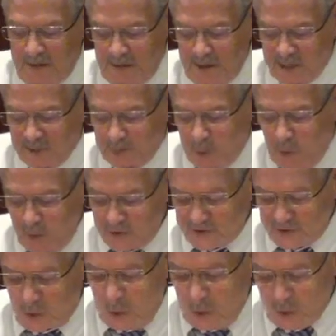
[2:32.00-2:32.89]
This poor
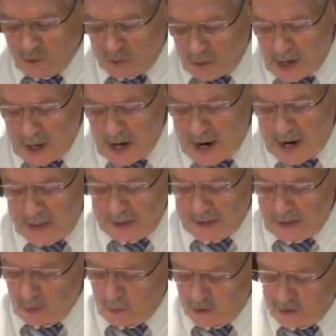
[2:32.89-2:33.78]
soul
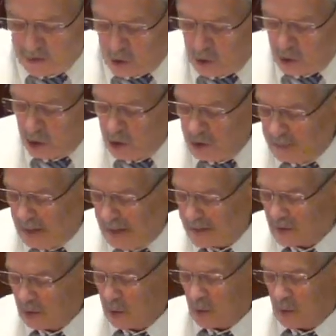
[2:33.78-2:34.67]
cried and was heard
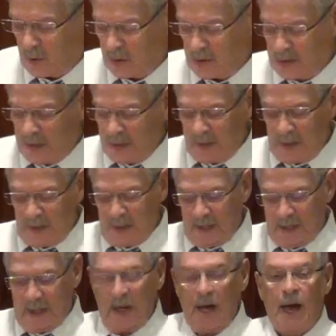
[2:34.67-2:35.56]
by the Lord
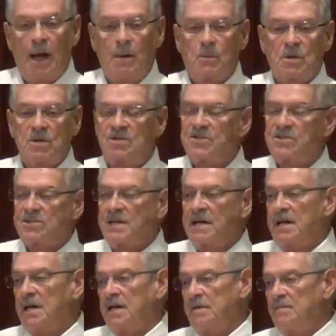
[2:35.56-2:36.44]
and was
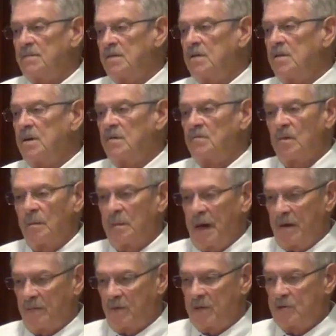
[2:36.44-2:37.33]
saved
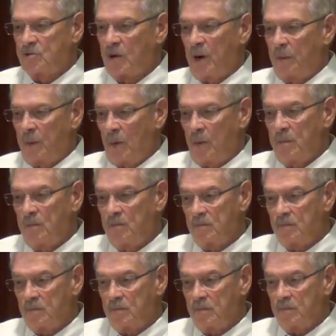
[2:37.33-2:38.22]
from every trouble.
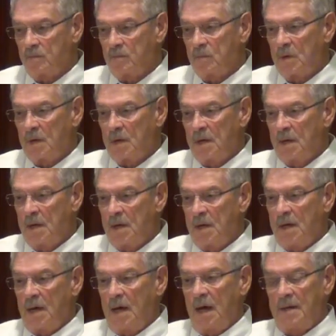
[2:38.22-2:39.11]

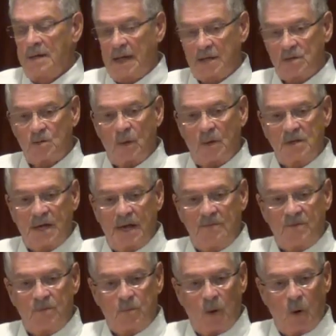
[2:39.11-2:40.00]
And that's what
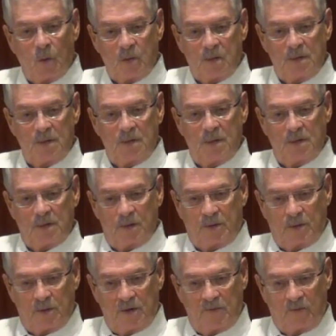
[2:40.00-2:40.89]
David wrote in the
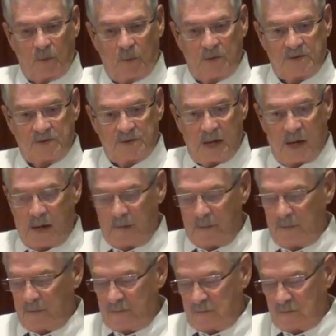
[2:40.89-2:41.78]
34th Psalm.